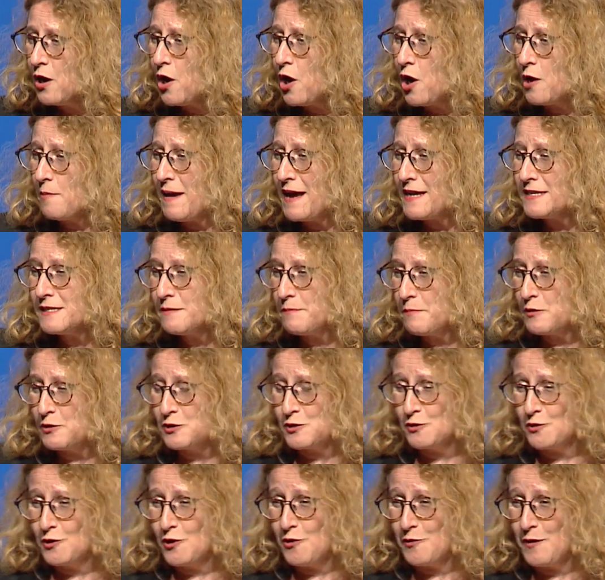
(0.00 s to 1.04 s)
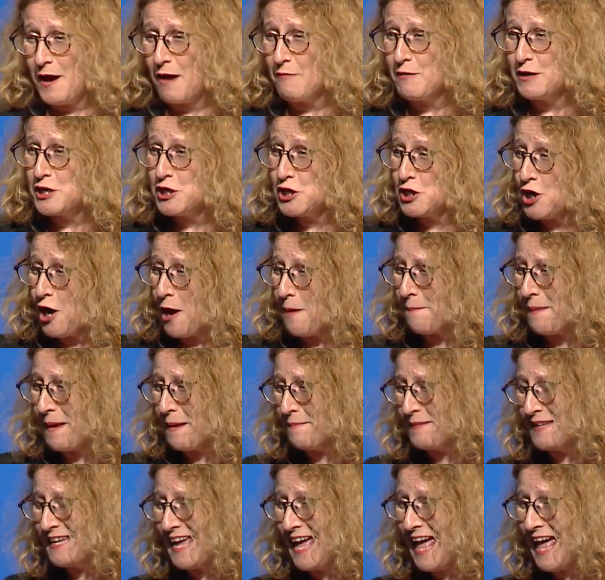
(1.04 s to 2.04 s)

Am I supposed to go now and shop MD